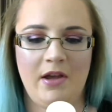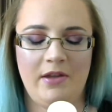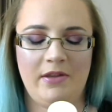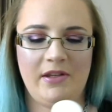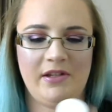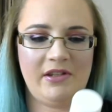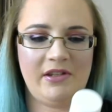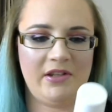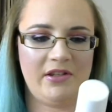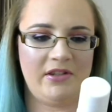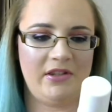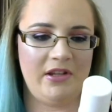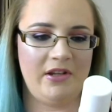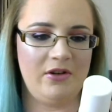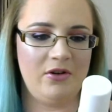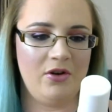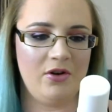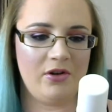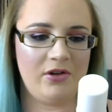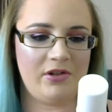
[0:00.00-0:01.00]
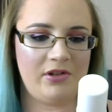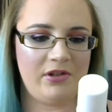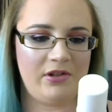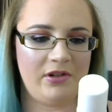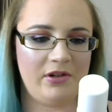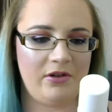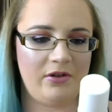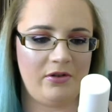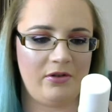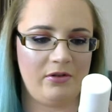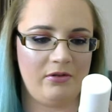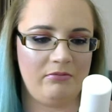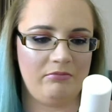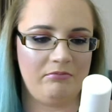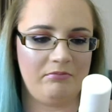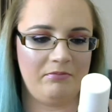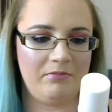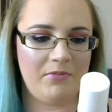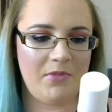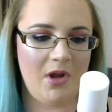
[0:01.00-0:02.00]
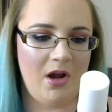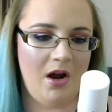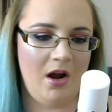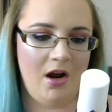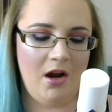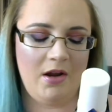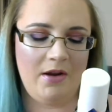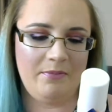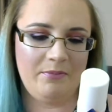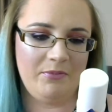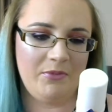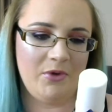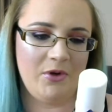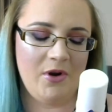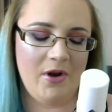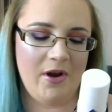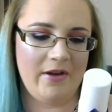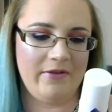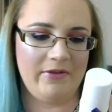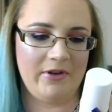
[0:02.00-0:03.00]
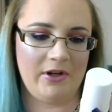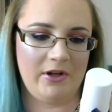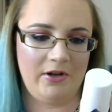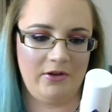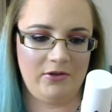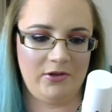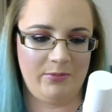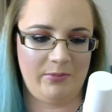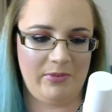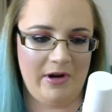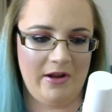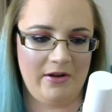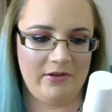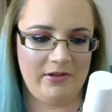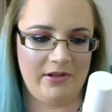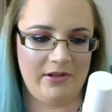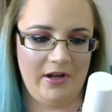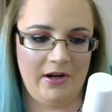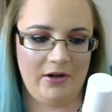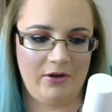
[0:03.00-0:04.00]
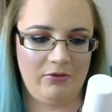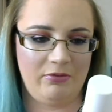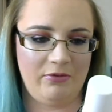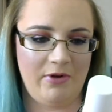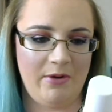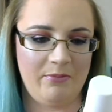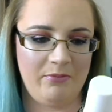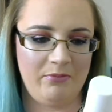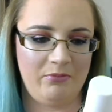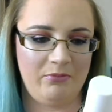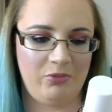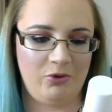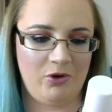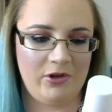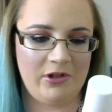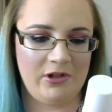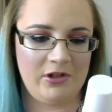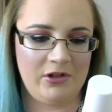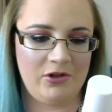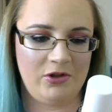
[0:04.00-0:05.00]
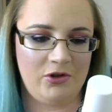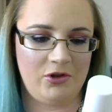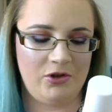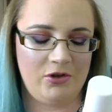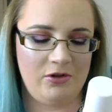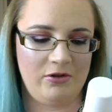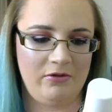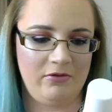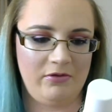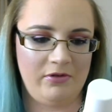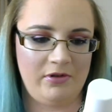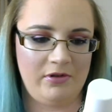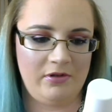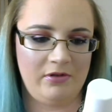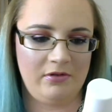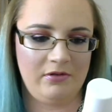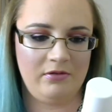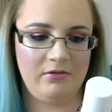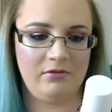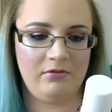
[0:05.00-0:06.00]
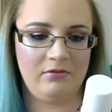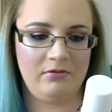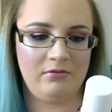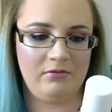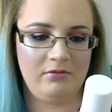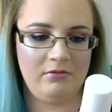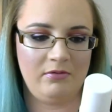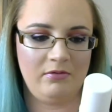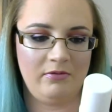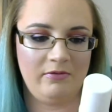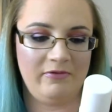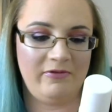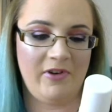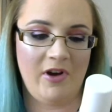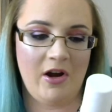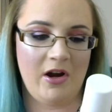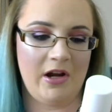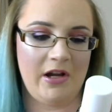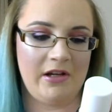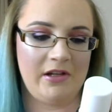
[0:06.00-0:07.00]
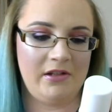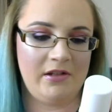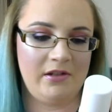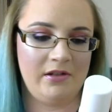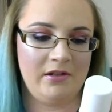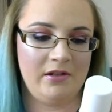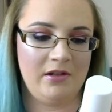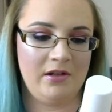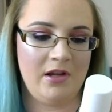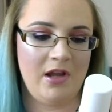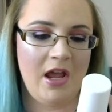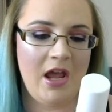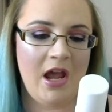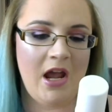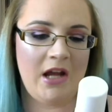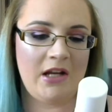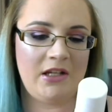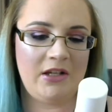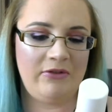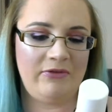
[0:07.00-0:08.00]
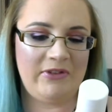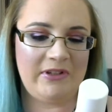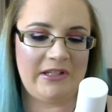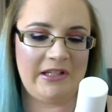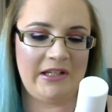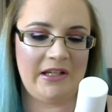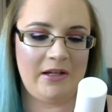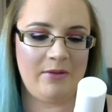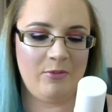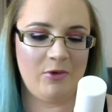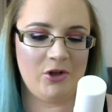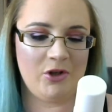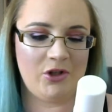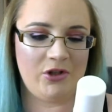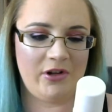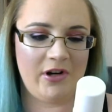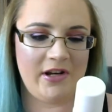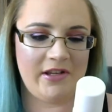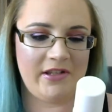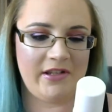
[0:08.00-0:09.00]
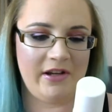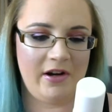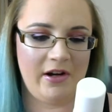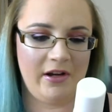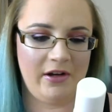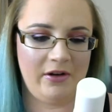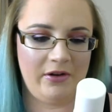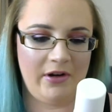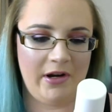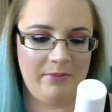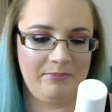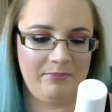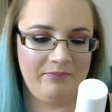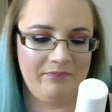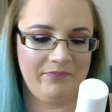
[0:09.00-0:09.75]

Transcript: This is the Nuxe I'm not even going to pronounce that. Creme Prodigious for eyes. Anti-fatigue moisturizing eye cream.